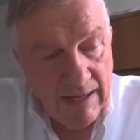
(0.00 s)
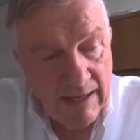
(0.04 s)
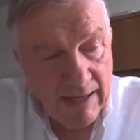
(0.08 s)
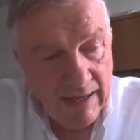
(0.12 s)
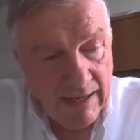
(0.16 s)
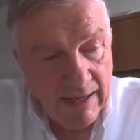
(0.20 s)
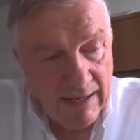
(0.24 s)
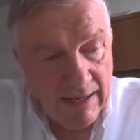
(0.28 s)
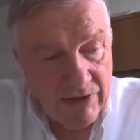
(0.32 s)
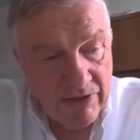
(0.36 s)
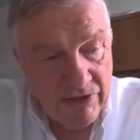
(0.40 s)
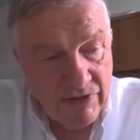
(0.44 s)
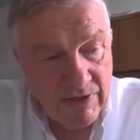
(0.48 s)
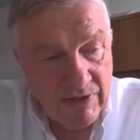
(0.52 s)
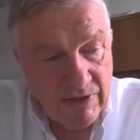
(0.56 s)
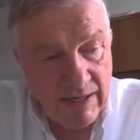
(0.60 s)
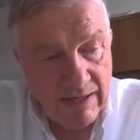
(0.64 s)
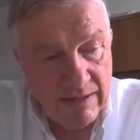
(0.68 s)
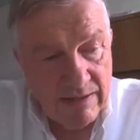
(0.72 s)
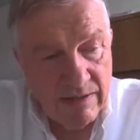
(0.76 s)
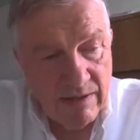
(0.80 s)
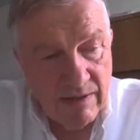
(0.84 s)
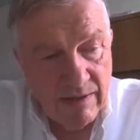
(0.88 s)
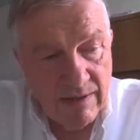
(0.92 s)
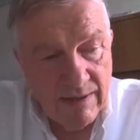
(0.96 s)
And I
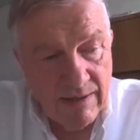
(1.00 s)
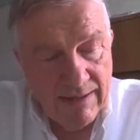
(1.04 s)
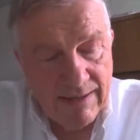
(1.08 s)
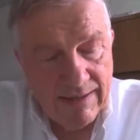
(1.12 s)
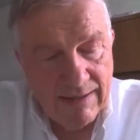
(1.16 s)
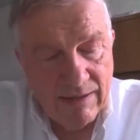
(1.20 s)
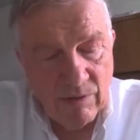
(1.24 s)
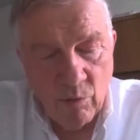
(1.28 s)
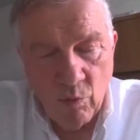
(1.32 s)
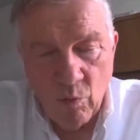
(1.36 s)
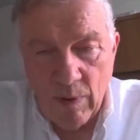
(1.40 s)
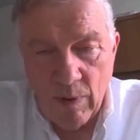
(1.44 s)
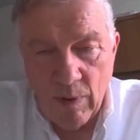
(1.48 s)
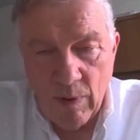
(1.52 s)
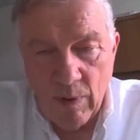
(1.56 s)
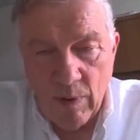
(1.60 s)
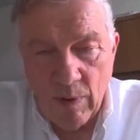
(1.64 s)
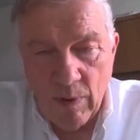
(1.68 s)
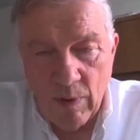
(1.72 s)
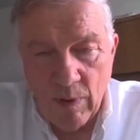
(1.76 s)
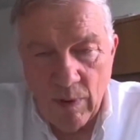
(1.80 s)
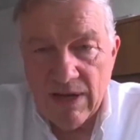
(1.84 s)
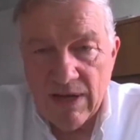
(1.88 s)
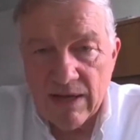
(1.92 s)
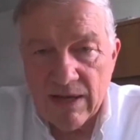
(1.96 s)
said, we
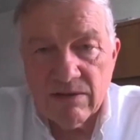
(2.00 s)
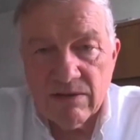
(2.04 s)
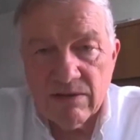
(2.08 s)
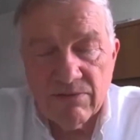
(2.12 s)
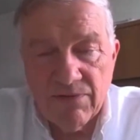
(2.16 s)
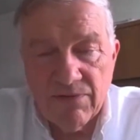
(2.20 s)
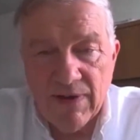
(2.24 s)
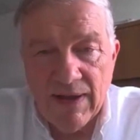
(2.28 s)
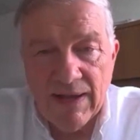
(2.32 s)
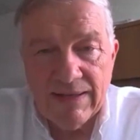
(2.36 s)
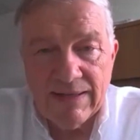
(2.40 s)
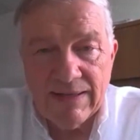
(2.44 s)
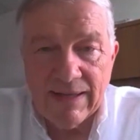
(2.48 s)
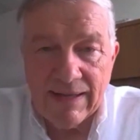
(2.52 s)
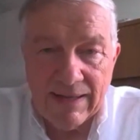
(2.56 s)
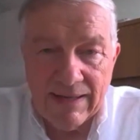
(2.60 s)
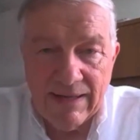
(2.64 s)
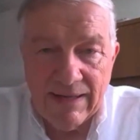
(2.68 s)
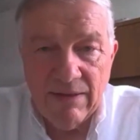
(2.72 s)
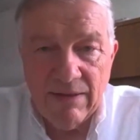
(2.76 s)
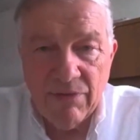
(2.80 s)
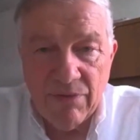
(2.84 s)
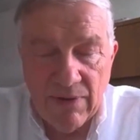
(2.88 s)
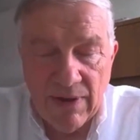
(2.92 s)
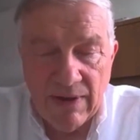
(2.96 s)
have yet to find
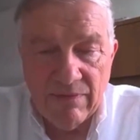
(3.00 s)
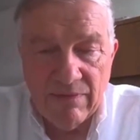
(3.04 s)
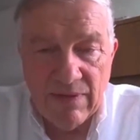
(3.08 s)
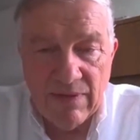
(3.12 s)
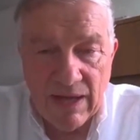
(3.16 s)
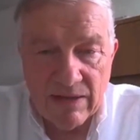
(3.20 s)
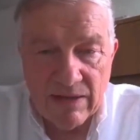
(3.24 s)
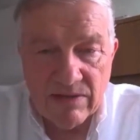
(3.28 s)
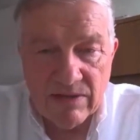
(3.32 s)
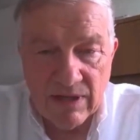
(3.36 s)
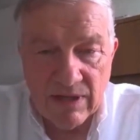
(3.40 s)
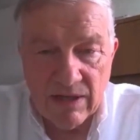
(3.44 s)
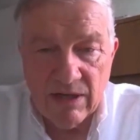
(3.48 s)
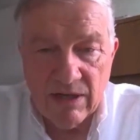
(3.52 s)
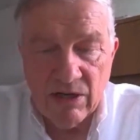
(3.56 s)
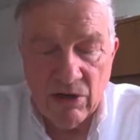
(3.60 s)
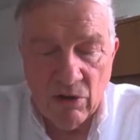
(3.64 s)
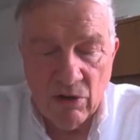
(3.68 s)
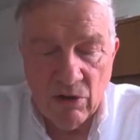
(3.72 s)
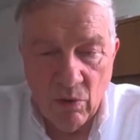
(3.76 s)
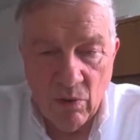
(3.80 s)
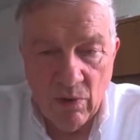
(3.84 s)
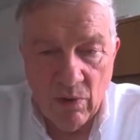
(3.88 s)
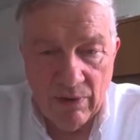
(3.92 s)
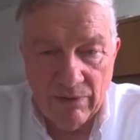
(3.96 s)
anything that's in an
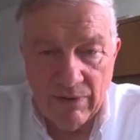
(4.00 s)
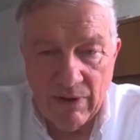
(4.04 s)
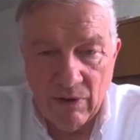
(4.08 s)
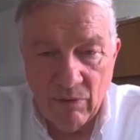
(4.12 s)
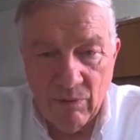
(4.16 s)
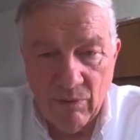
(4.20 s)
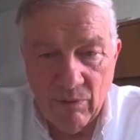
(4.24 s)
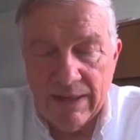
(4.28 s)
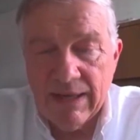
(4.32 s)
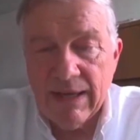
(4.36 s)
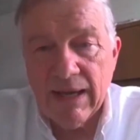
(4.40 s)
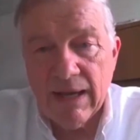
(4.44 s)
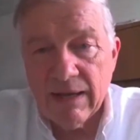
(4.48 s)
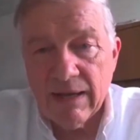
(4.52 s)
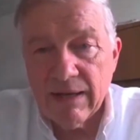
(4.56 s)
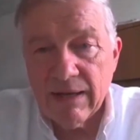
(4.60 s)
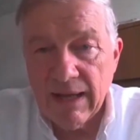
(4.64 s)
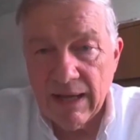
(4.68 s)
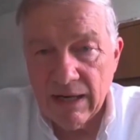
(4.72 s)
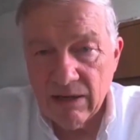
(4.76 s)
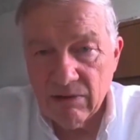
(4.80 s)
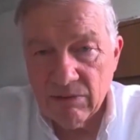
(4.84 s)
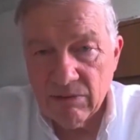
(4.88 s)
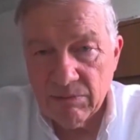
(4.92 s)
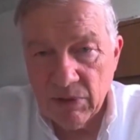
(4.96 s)
oil that we can't
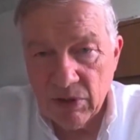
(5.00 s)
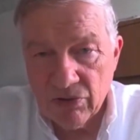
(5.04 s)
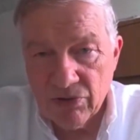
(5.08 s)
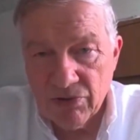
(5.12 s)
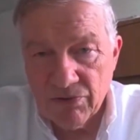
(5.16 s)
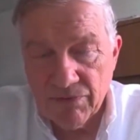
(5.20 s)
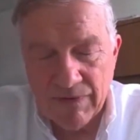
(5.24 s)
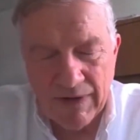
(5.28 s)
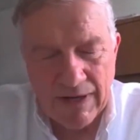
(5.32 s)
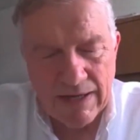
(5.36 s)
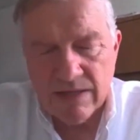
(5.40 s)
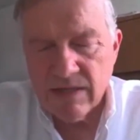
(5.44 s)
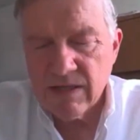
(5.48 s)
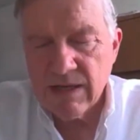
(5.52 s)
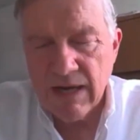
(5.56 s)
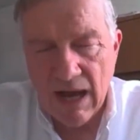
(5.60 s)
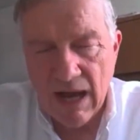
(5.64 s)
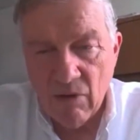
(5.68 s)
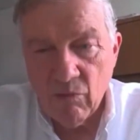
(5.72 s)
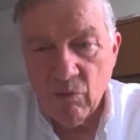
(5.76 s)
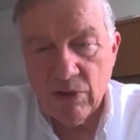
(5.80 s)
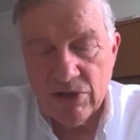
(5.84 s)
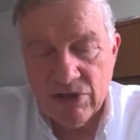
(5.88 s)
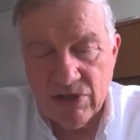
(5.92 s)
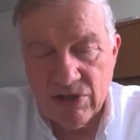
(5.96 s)
nanoemulsify. It's
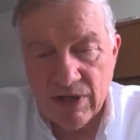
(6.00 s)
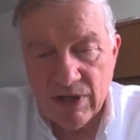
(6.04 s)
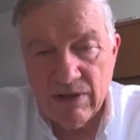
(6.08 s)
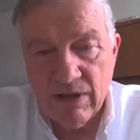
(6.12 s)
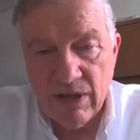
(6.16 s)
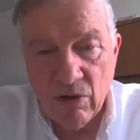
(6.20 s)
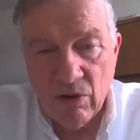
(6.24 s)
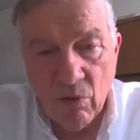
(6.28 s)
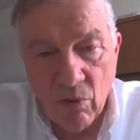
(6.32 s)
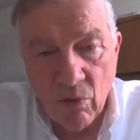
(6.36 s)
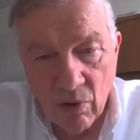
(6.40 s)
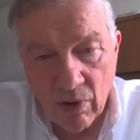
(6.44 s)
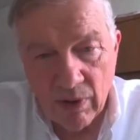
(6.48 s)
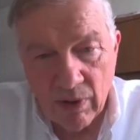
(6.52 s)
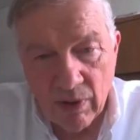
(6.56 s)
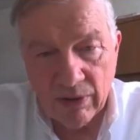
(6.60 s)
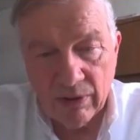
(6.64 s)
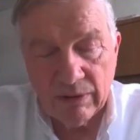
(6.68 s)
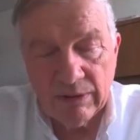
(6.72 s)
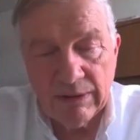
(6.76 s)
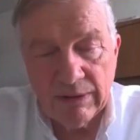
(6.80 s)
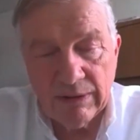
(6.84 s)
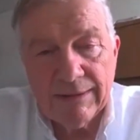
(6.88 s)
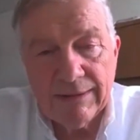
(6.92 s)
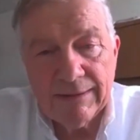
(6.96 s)
not what's in the
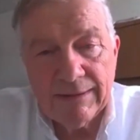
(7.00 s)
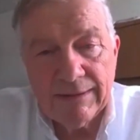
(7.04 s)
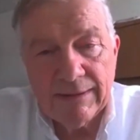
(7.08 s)
oil.